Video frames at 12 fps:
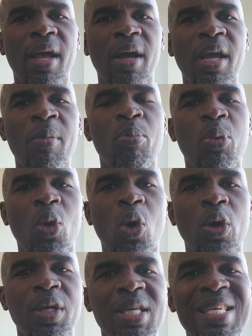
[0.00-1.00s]

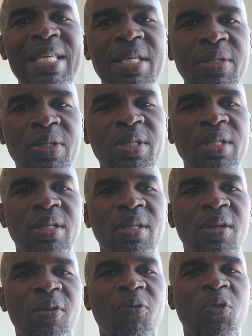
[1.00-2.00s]
employees
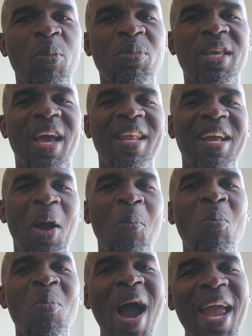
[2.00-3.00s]
from getting a
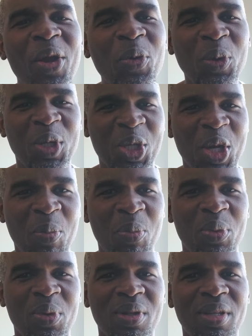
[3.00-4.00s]
microchip
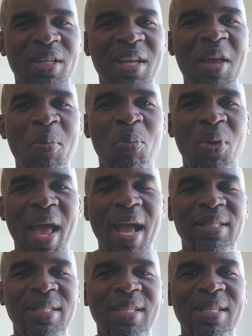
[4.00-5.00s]

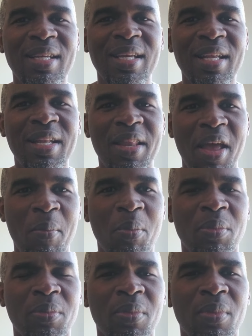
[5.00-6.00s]
implanted in
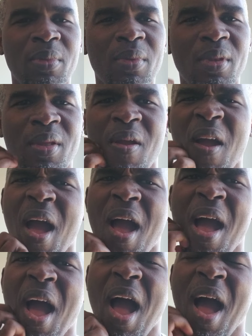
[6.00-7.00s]
them.
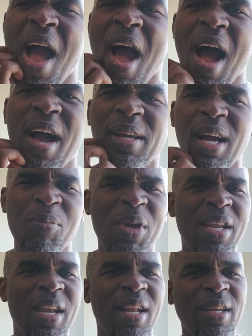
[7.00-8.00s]
I
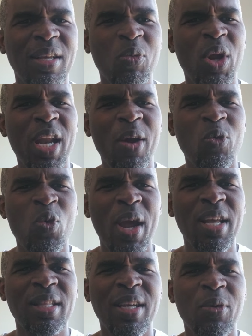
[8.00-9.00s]
mean, when I
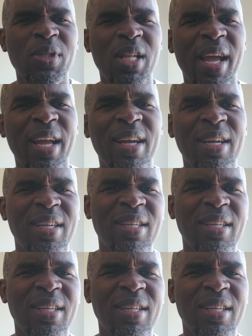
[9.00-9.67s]
read it, I was like,